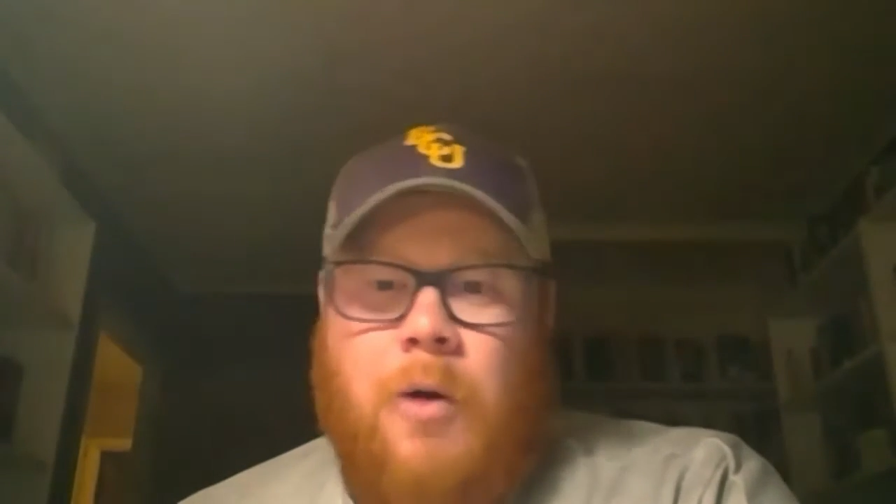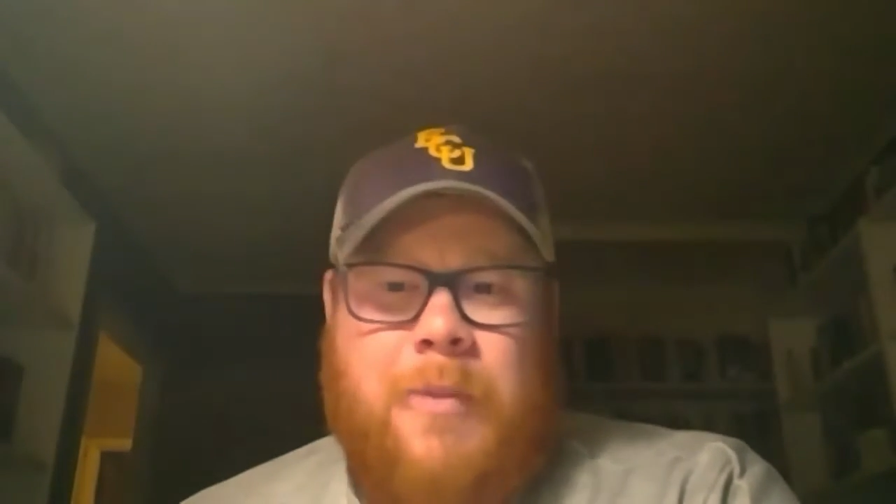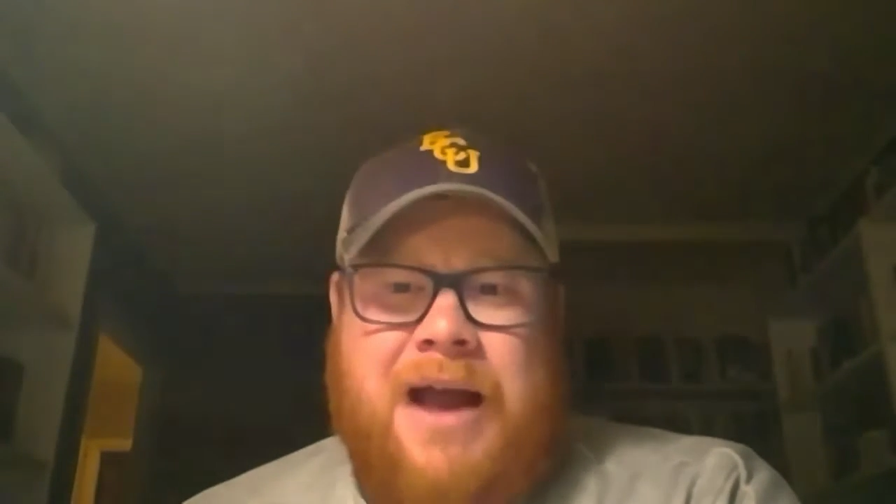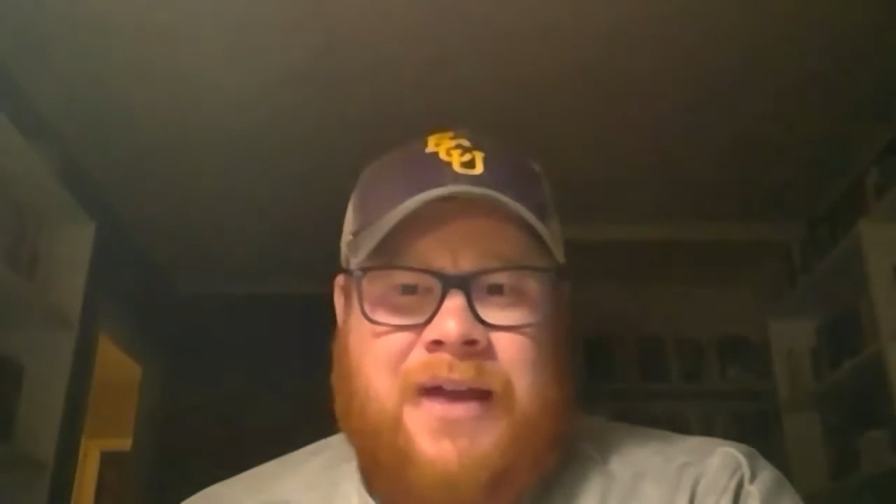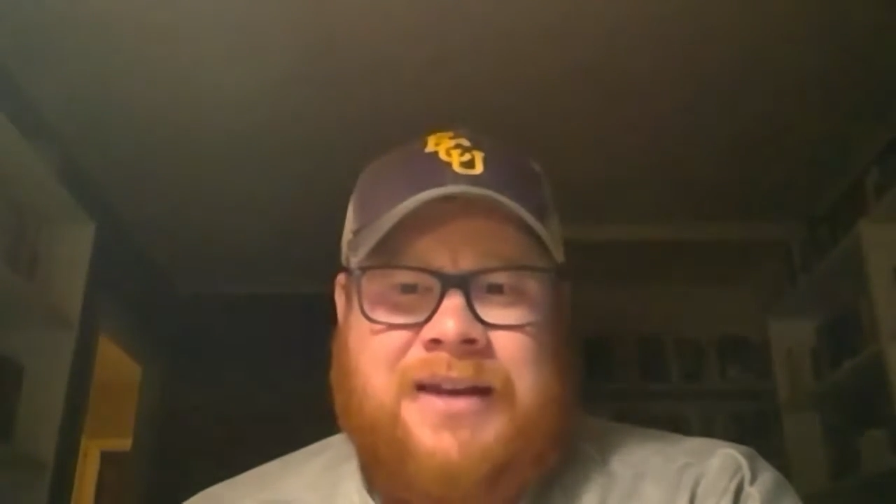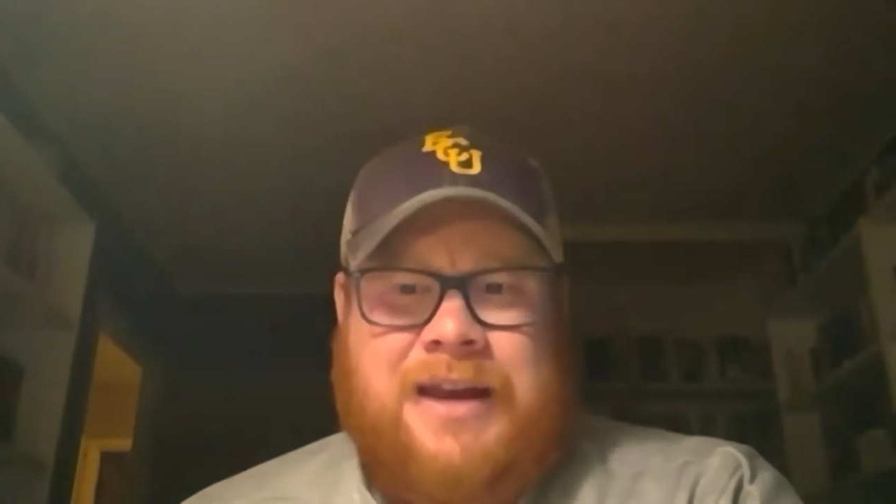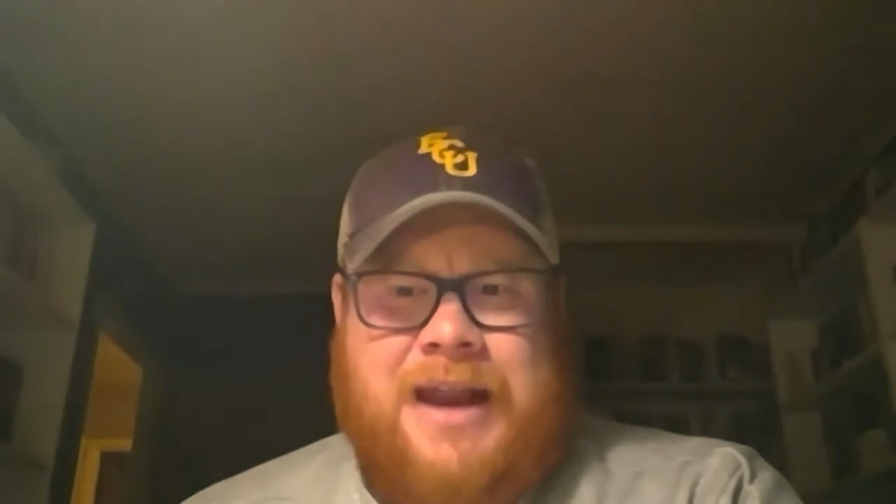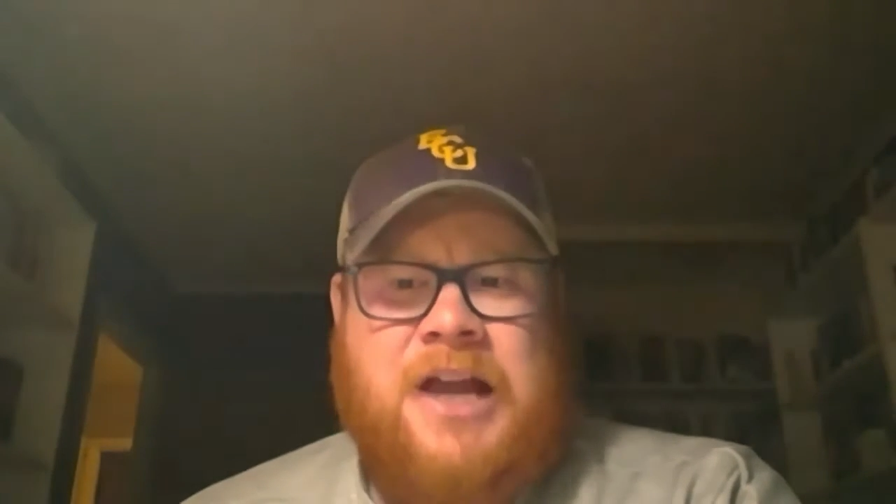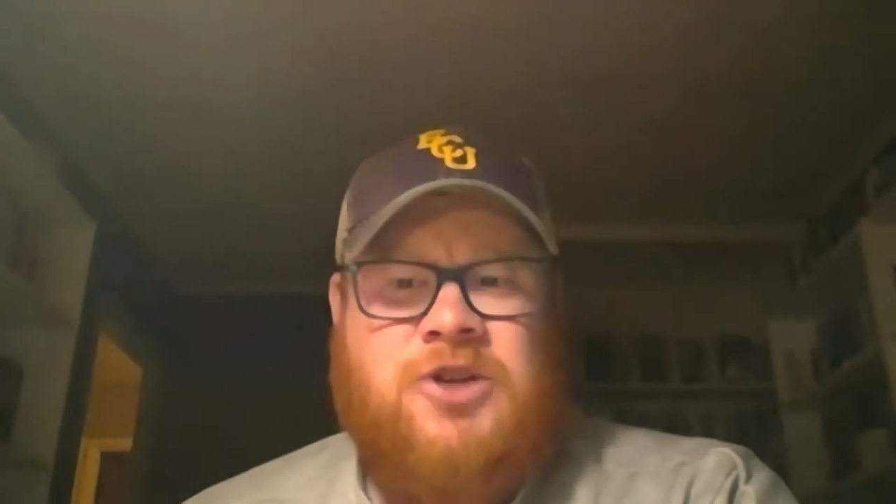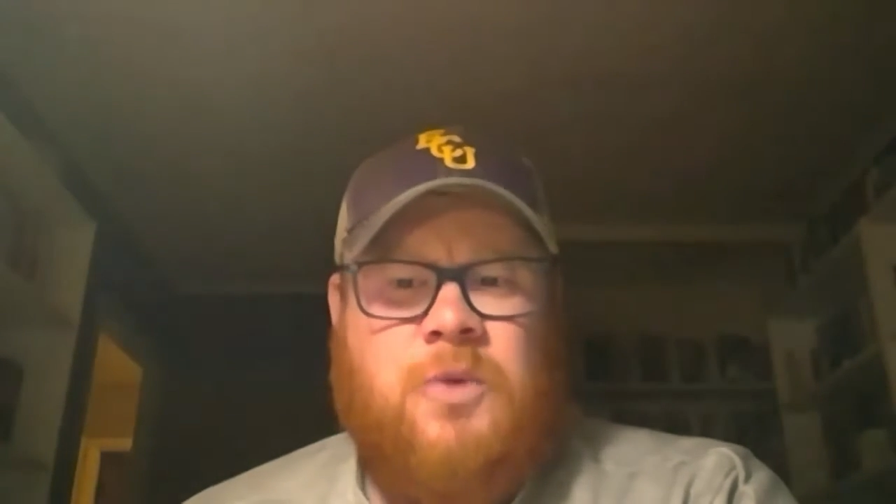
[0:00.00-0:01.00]
oh man, that didn't
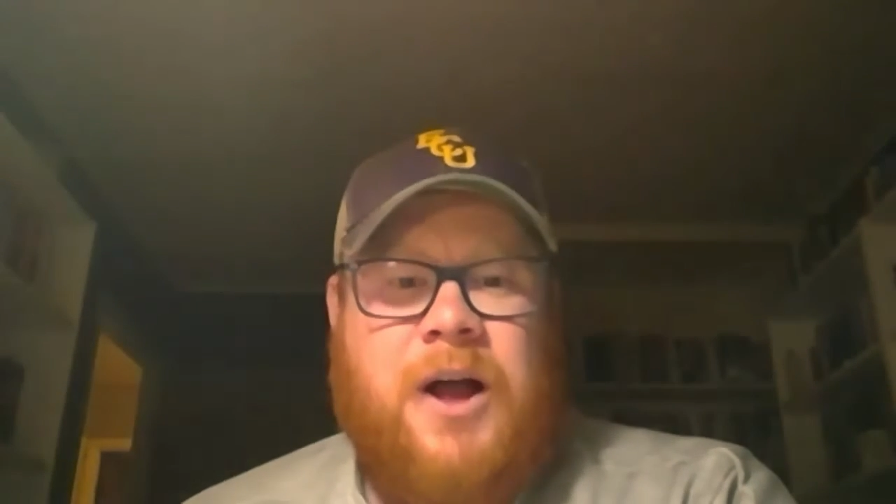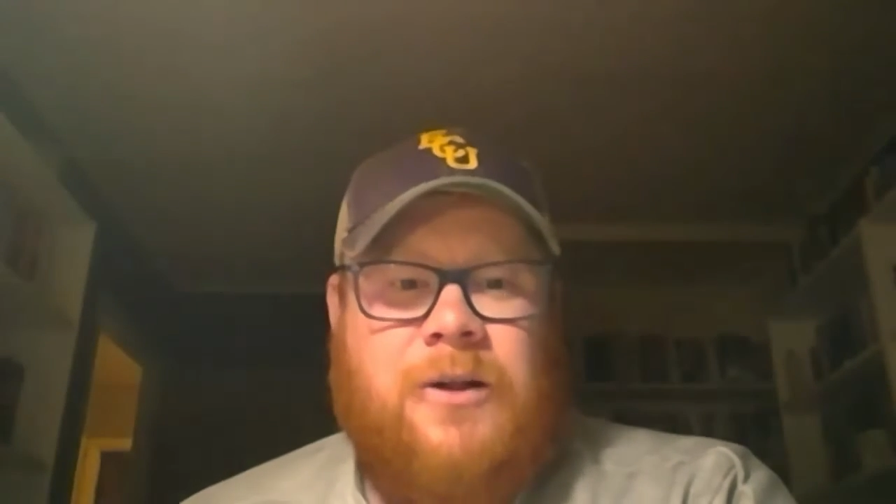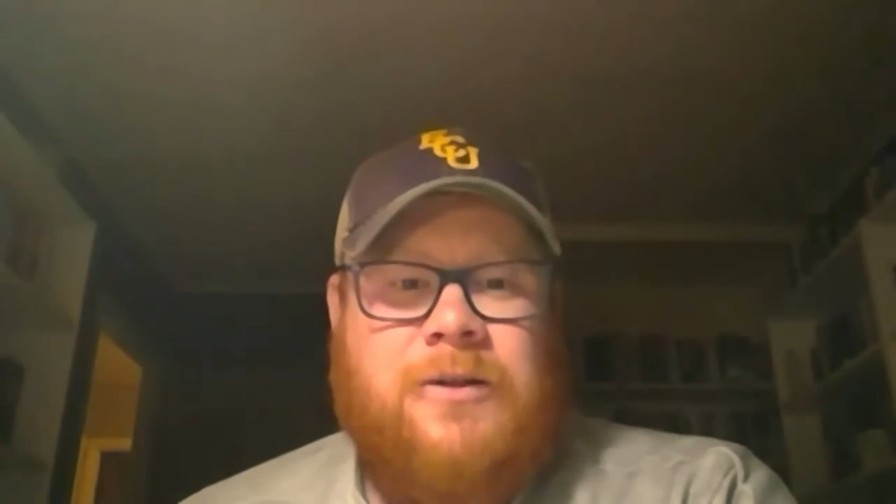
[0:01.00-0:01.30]
age well.